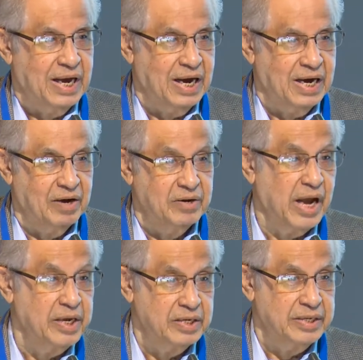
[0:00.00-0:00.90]

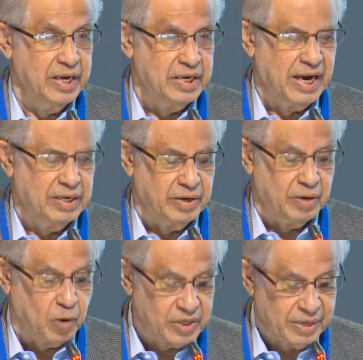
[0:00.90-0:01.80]
uh,
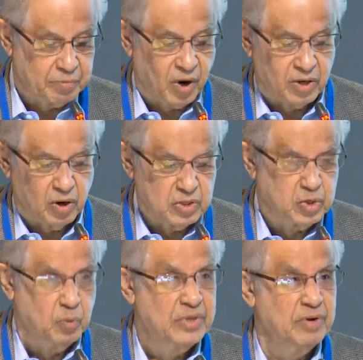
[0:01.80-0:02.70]
and what they brought
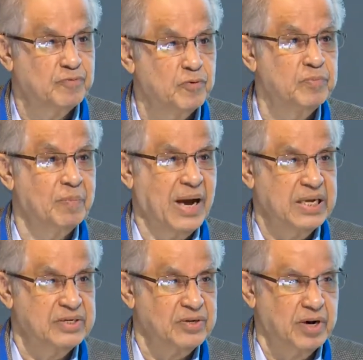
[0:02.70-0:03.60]
also were the food
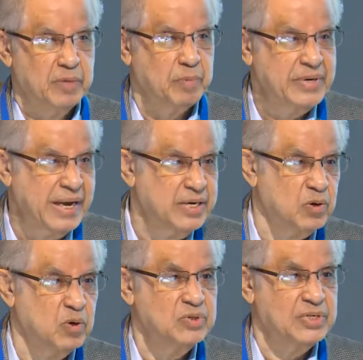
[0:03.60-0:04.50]
plants, all right,
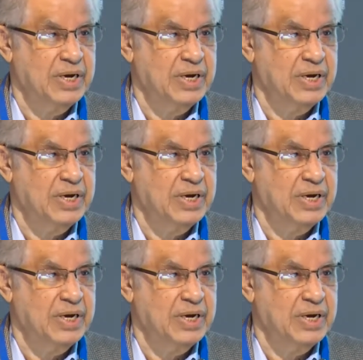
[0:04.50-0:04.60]
potatoes